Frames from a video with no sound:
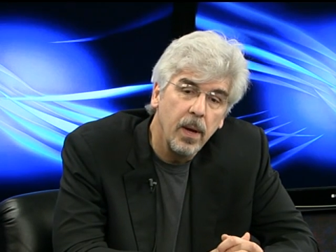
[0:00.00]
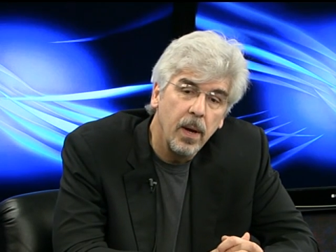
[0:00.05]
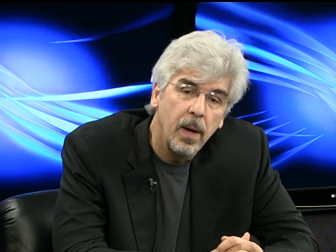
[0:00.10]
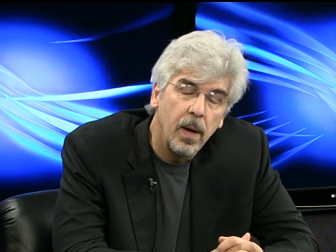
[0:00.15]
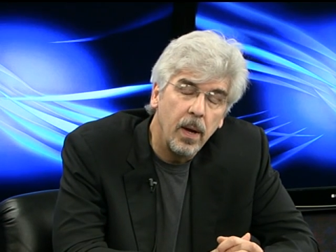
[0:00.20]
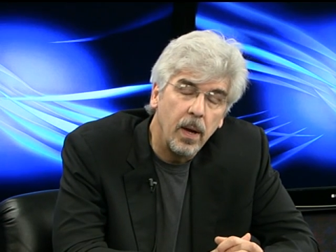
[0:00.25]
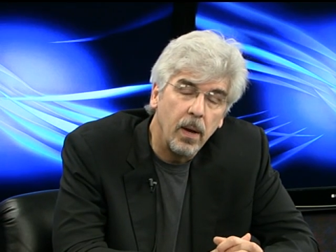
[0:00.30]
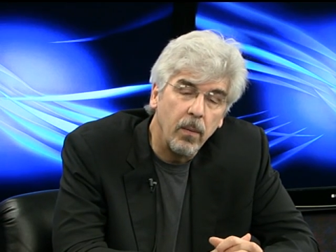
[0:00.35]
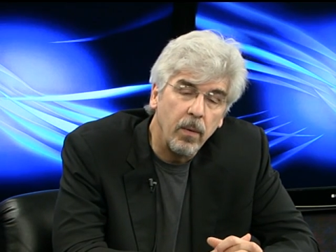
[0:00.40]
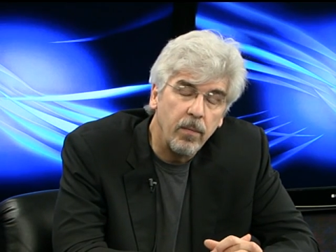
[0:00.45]

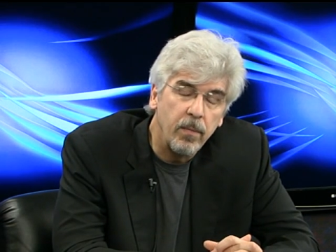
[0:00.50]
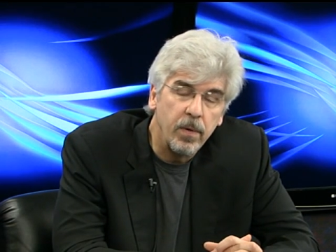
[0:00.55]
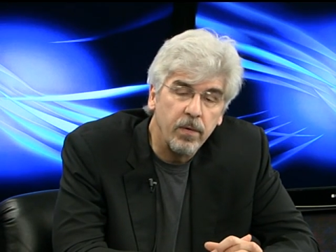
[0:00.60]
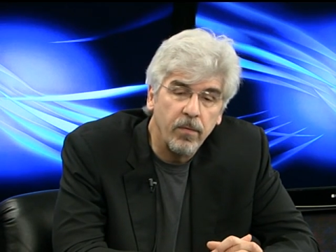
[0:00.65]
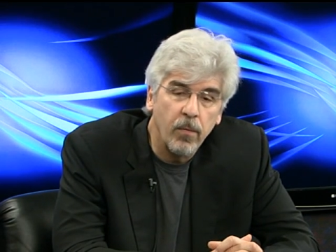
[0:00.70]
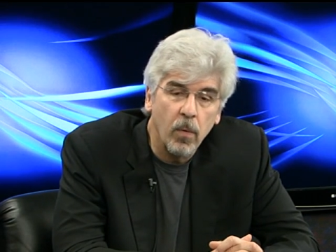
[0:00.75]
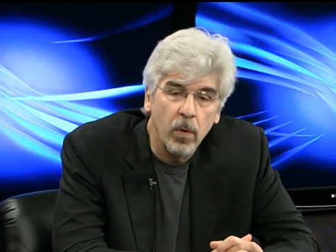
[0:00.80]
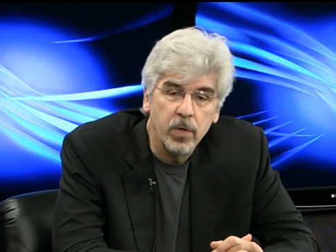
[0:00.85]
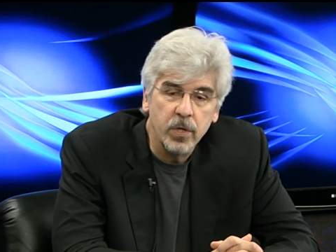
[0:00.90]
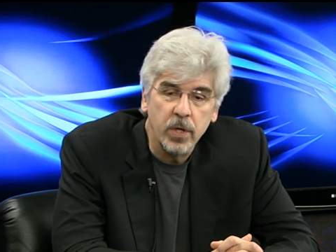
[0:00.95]
And we've been
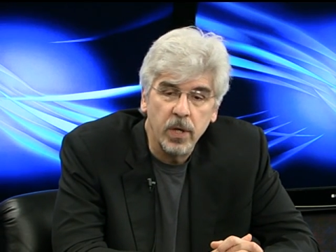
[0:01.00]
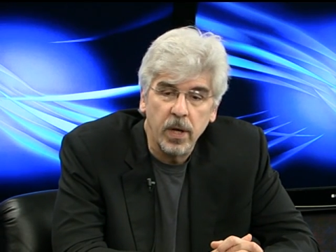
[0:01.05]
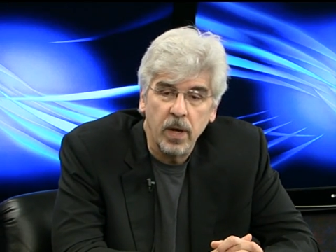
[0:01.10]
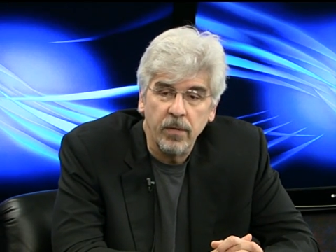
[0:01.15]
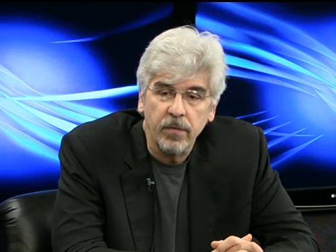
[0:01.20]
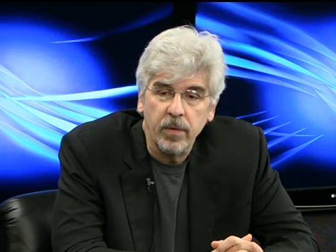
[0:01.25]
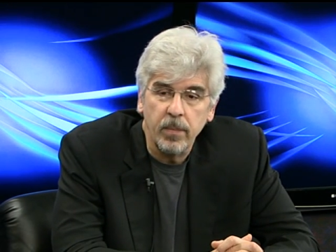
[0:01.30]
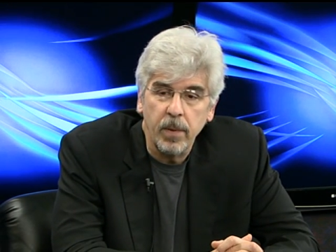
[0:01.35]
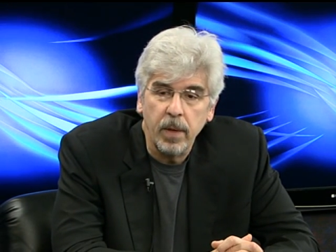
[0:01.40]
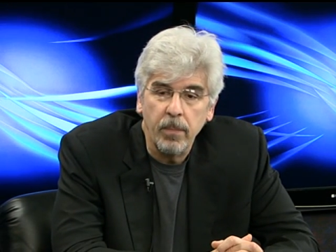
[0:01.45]
fortunate
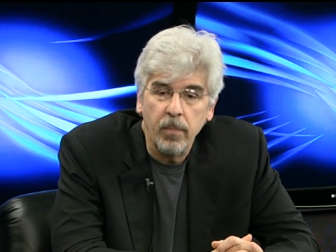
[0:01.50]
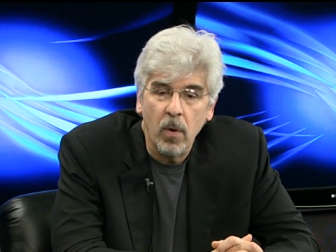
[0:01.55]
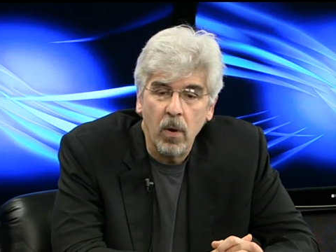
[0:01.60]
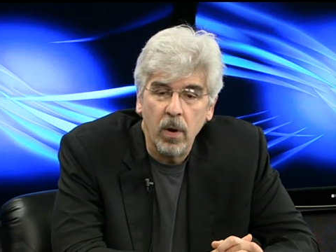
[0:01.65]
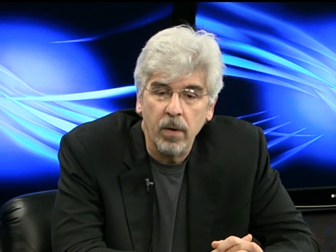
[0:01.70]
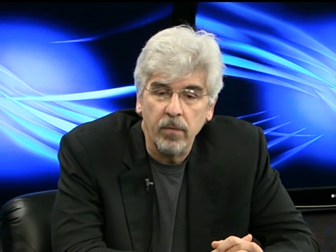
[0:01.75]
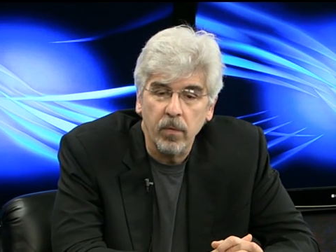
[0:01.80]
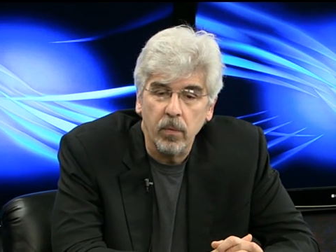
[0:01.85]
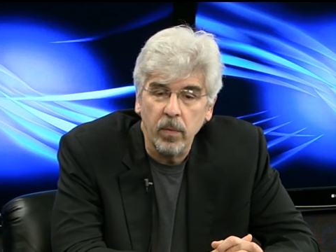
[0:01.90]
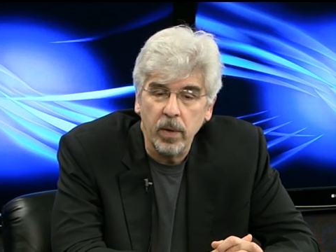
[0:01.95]
enough to be
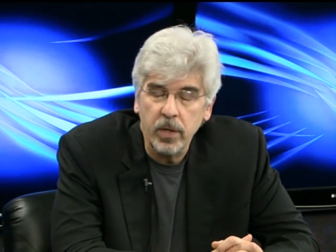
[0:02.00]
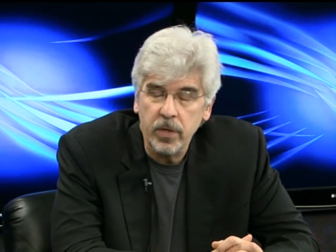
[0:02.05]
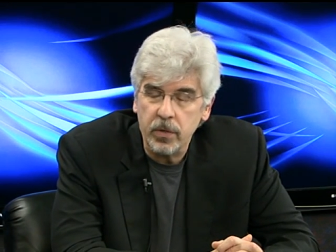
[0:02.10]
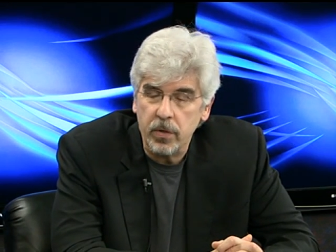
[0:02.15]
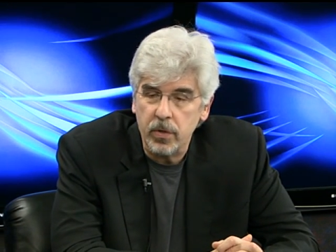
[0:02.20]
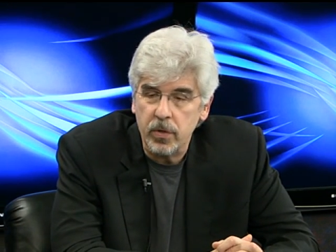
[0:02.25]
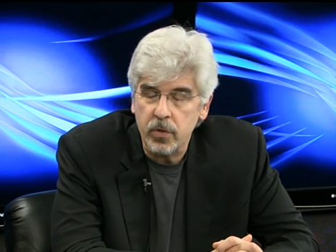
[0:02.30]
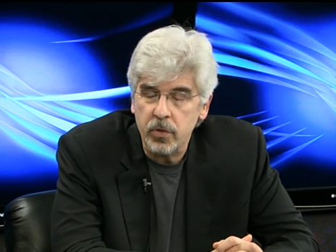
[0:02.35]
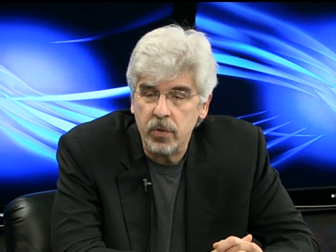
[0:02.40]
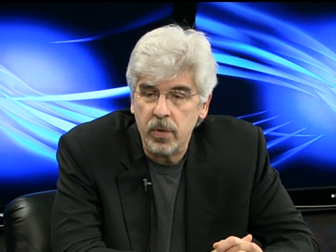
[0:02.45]
part of a
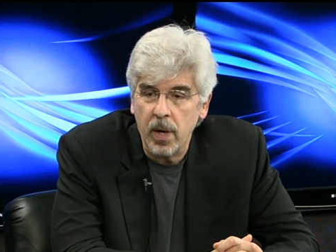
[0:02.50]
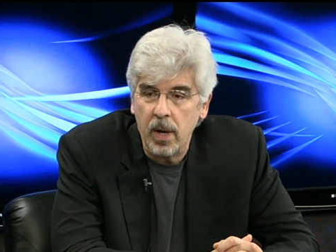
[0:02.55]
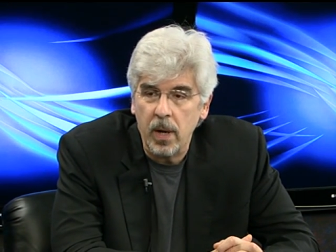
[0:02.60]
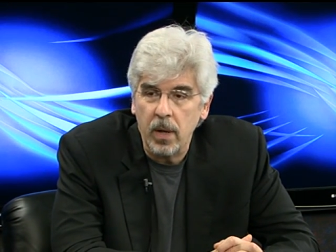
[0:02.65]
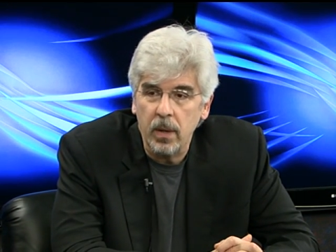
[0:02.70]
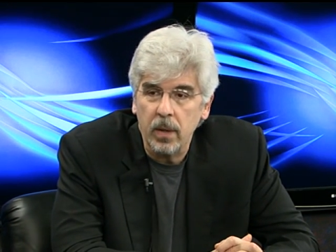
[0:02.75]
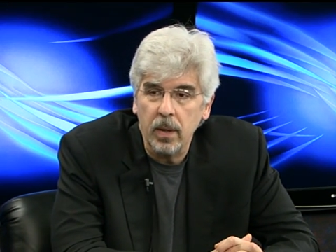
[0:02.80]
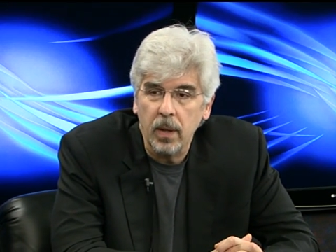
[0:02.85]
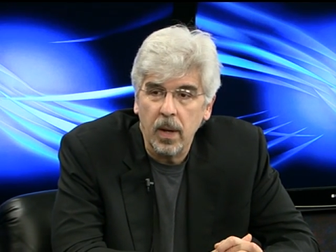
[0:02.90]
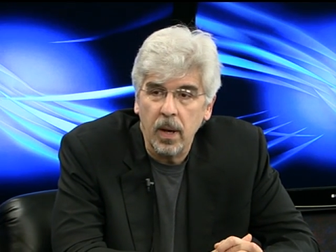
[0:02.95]
research
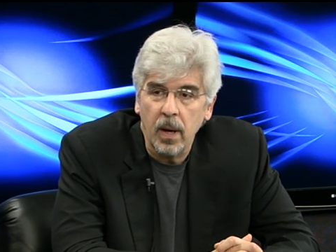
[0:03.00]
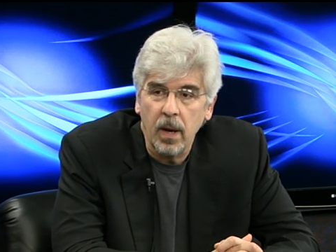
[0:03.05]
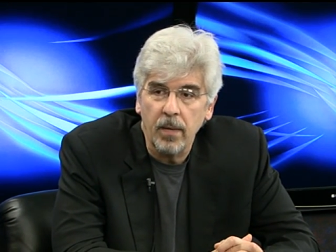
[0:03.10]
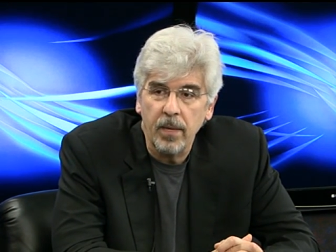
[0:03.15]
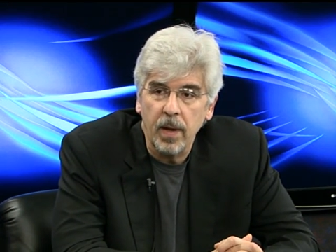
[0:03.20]
trial uh,